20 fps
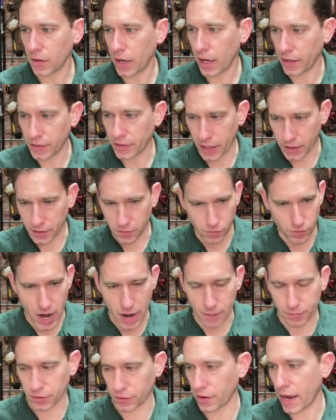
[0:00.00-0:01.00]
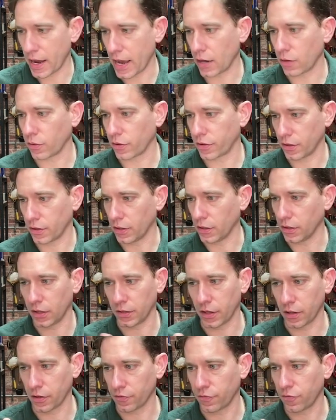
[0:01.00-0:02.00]
and then wrapped around with
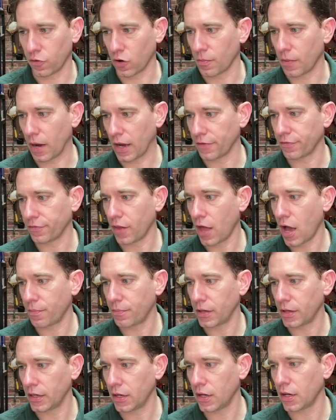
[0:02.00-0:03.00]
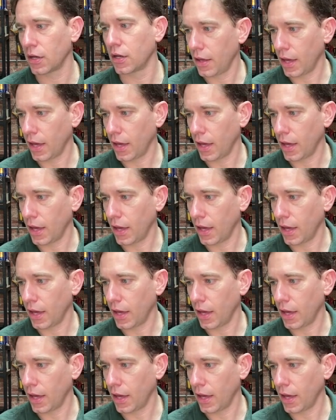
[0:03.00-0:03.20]
another 4x floppy.